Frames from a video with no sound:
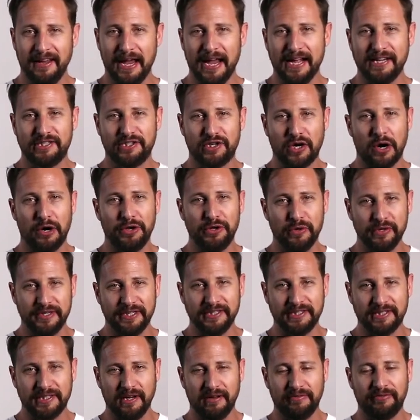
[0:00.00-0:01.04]
and start
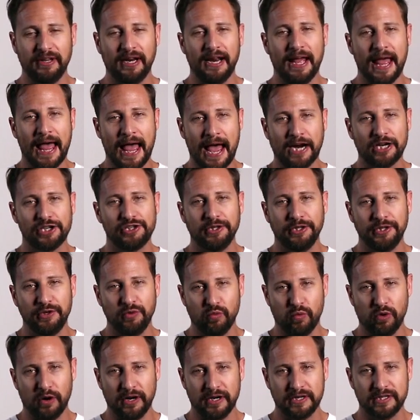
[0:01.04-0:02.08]
using stuff that actually
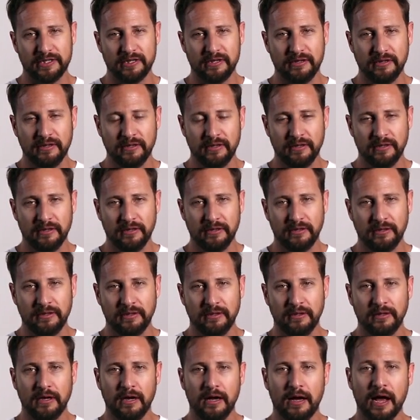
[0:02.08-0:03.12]
works.
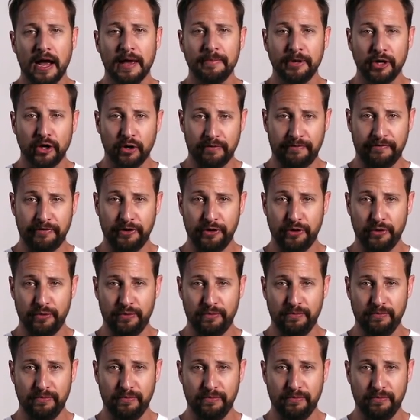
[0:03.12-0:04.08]
I'm here for you.